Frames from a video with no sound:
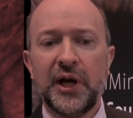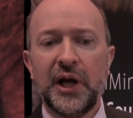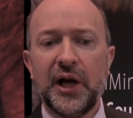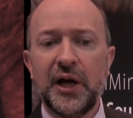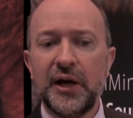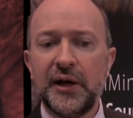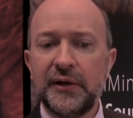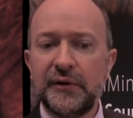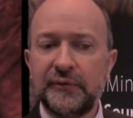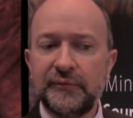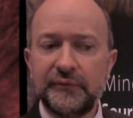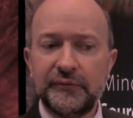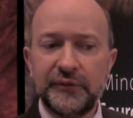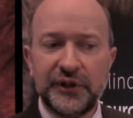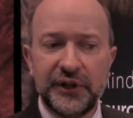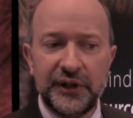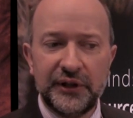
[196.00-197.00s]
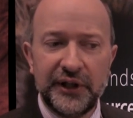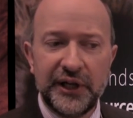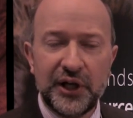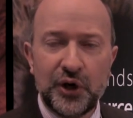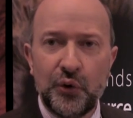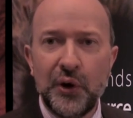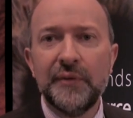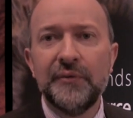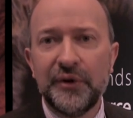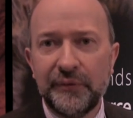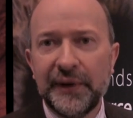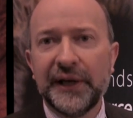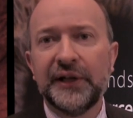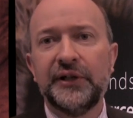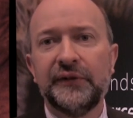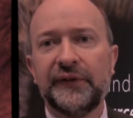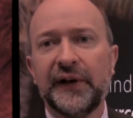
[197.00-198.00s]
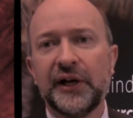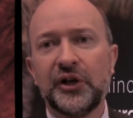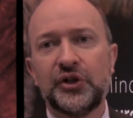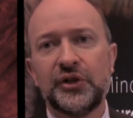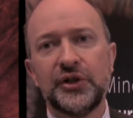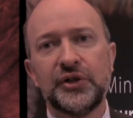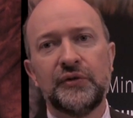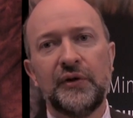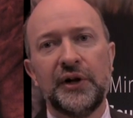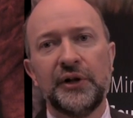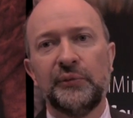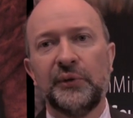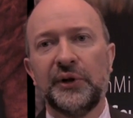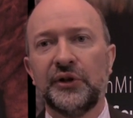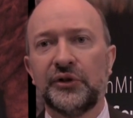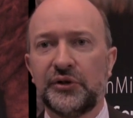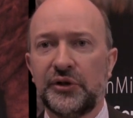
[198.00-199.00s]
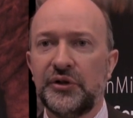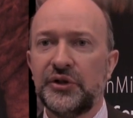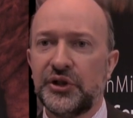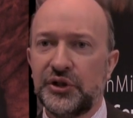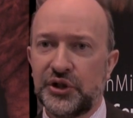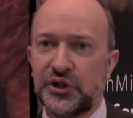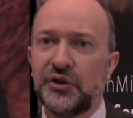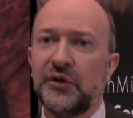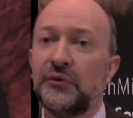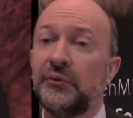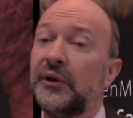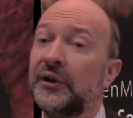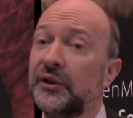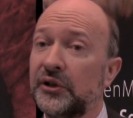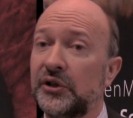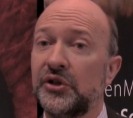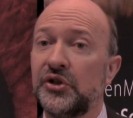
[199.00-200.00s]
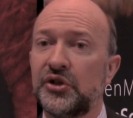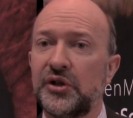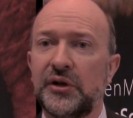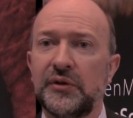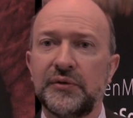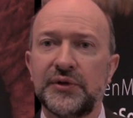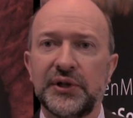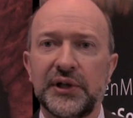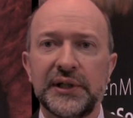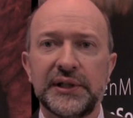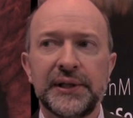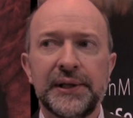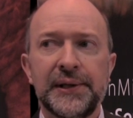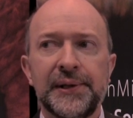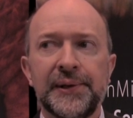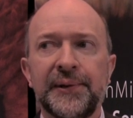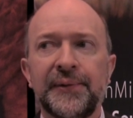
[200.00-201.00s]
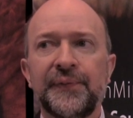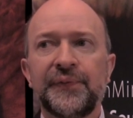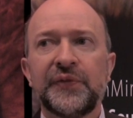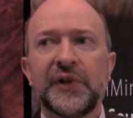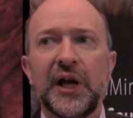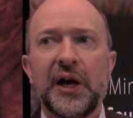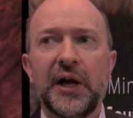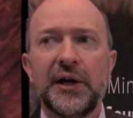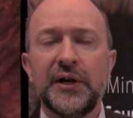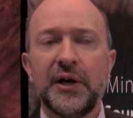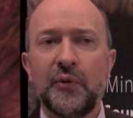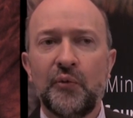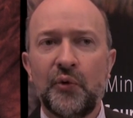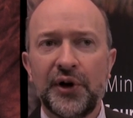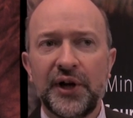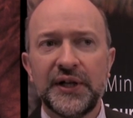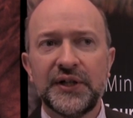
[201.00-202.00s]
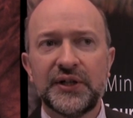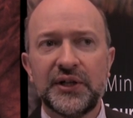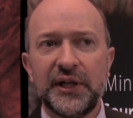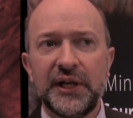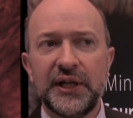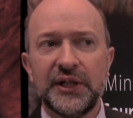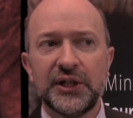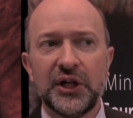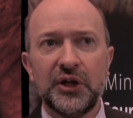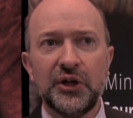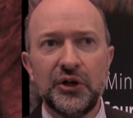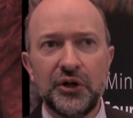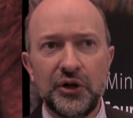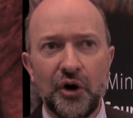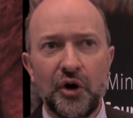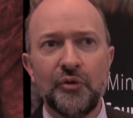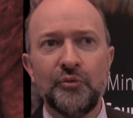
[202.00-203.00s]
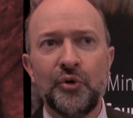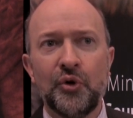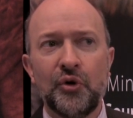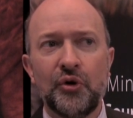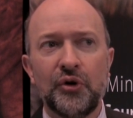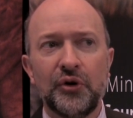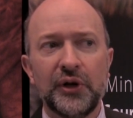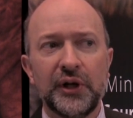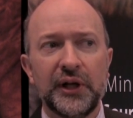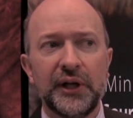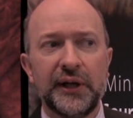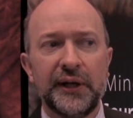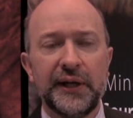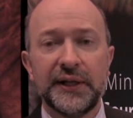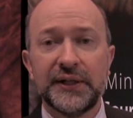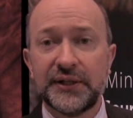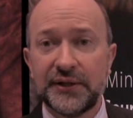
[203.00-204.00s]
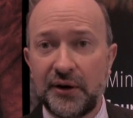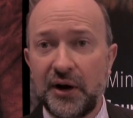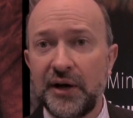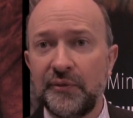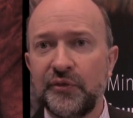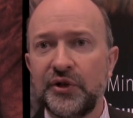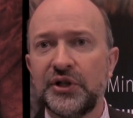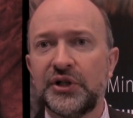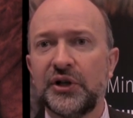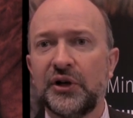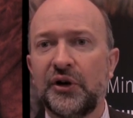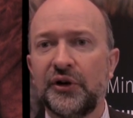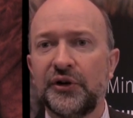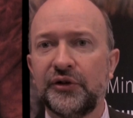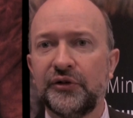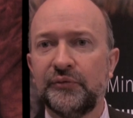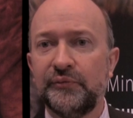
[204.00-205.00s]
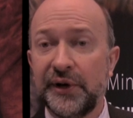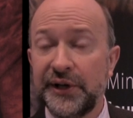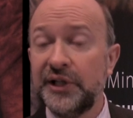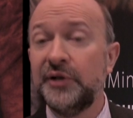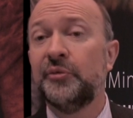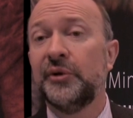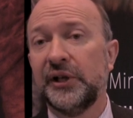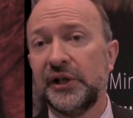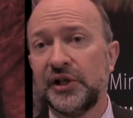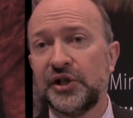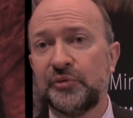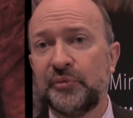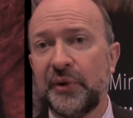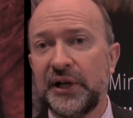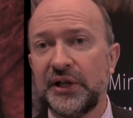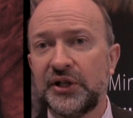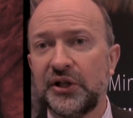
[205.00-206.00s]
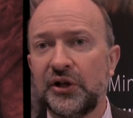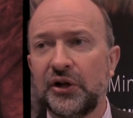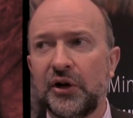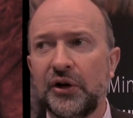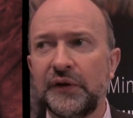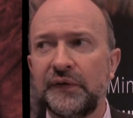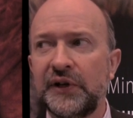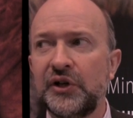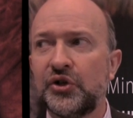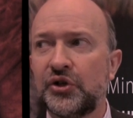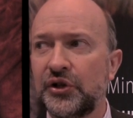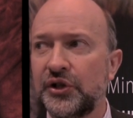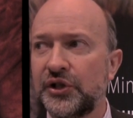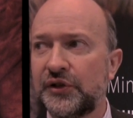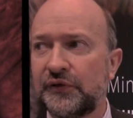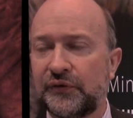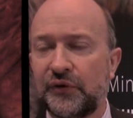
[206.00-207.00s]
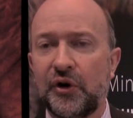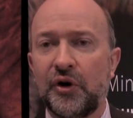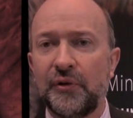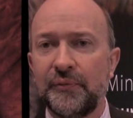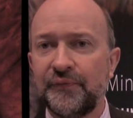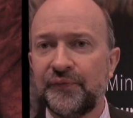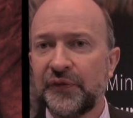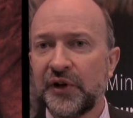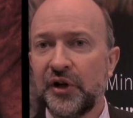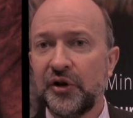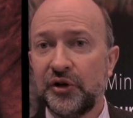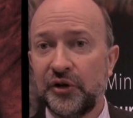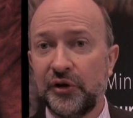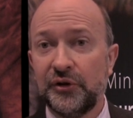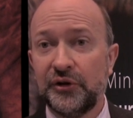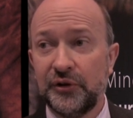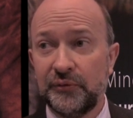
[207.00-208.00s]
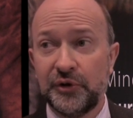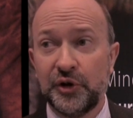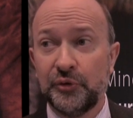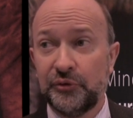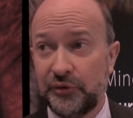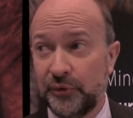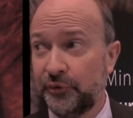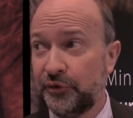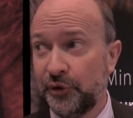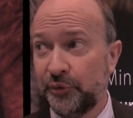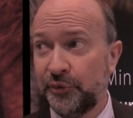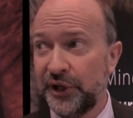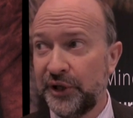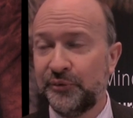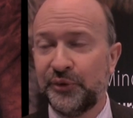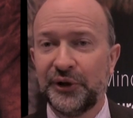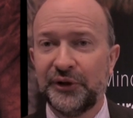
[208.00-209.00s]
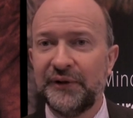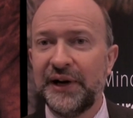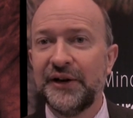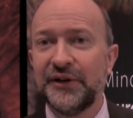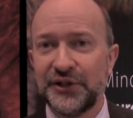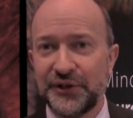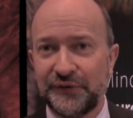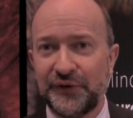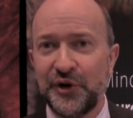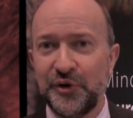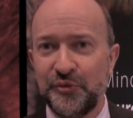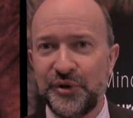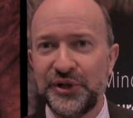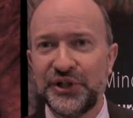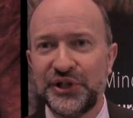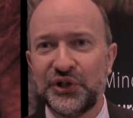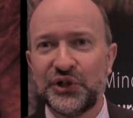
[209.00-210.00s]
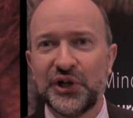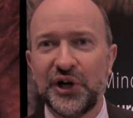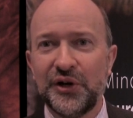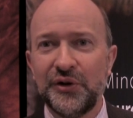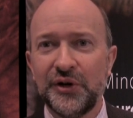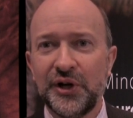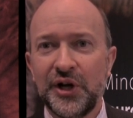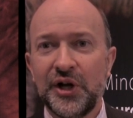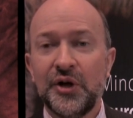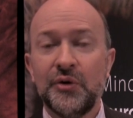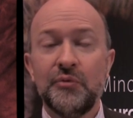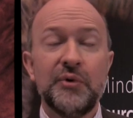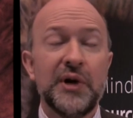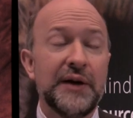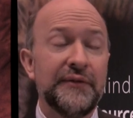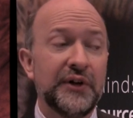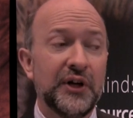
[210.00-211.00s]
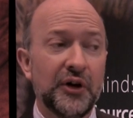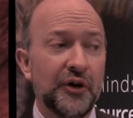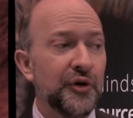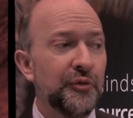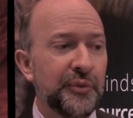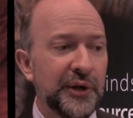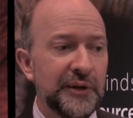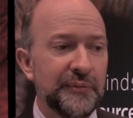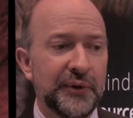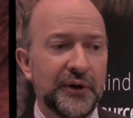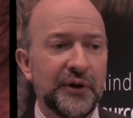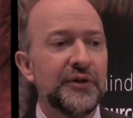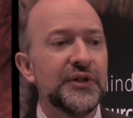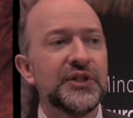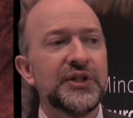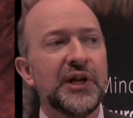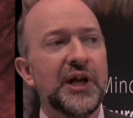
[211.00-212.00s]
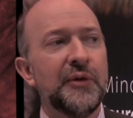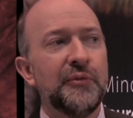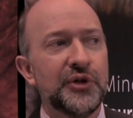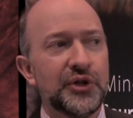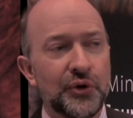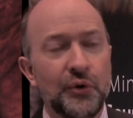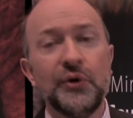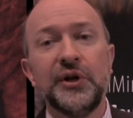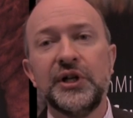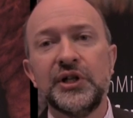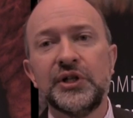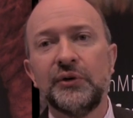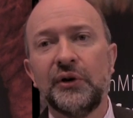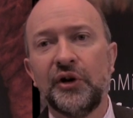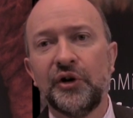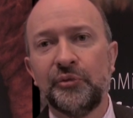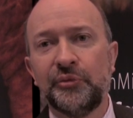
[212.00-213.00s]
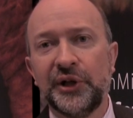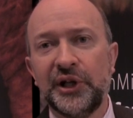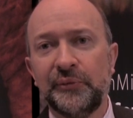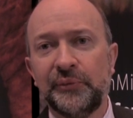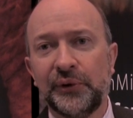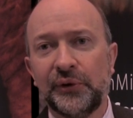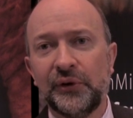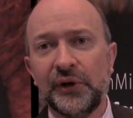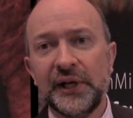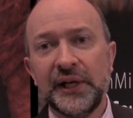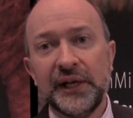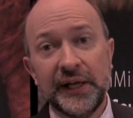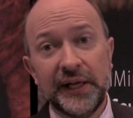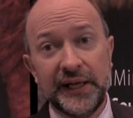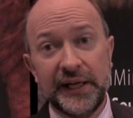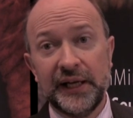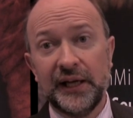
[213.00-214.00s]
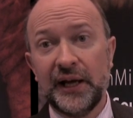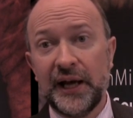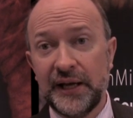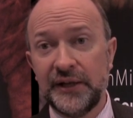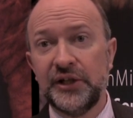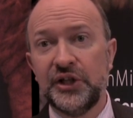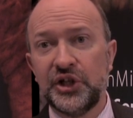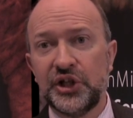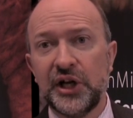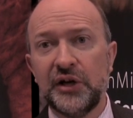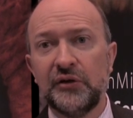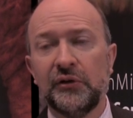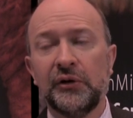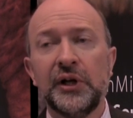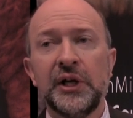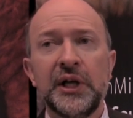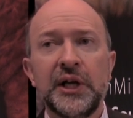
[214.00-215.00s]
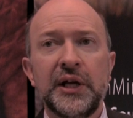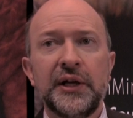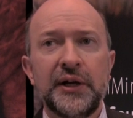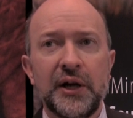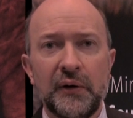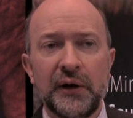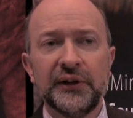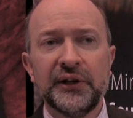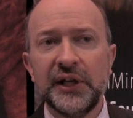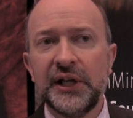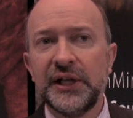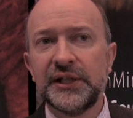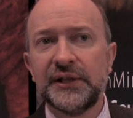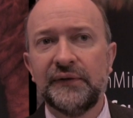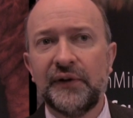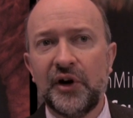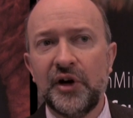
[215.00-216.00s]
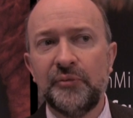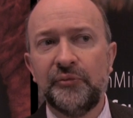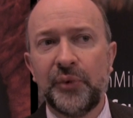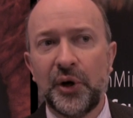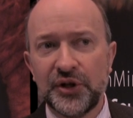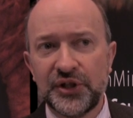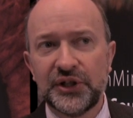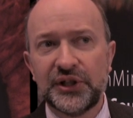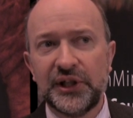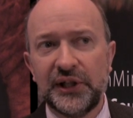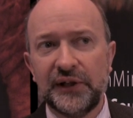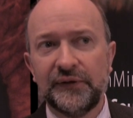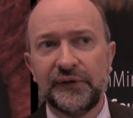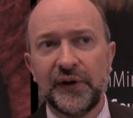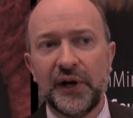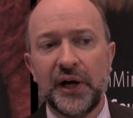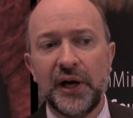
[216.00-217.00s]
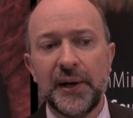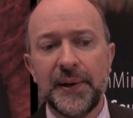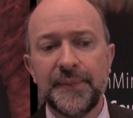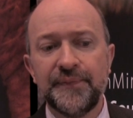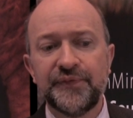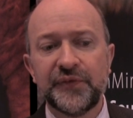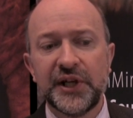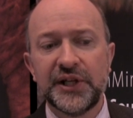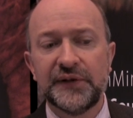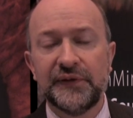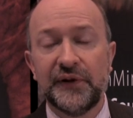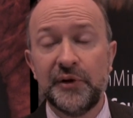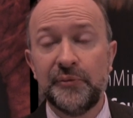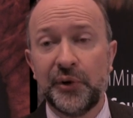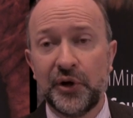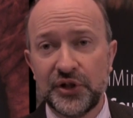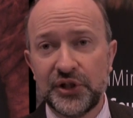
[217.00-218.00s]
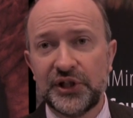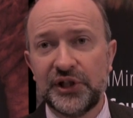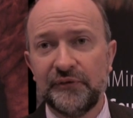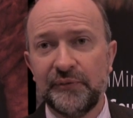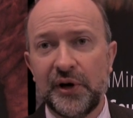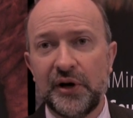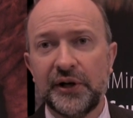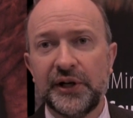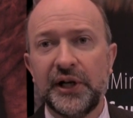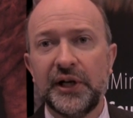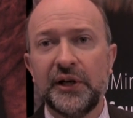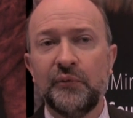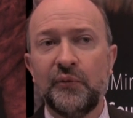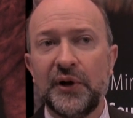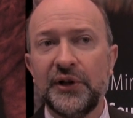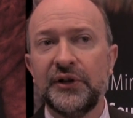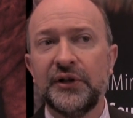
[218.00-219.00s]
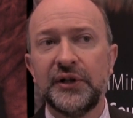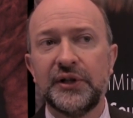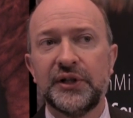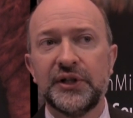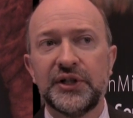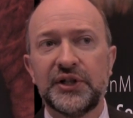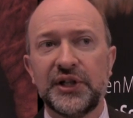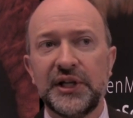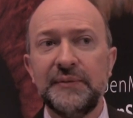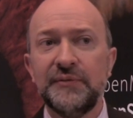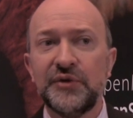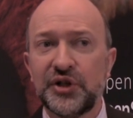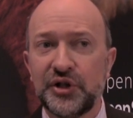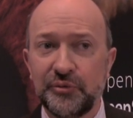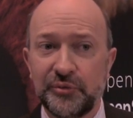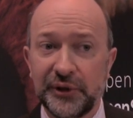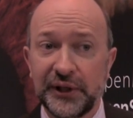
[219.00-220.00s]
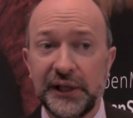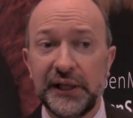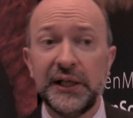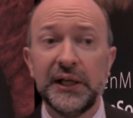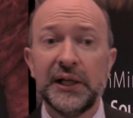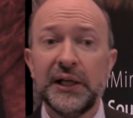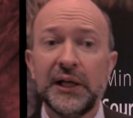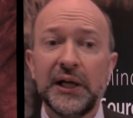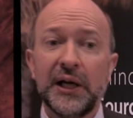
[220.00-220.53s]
the equipment manufacturers right the way through to the software that controls it. And what I see is a lot more excitement, a lot of money being spent, and a lot of interest from the people around. It's a very busy show. We're having a lot of people on the stand. We're talking to a lot of people here and in general. No, I think it's a very positive market, and one that seems to be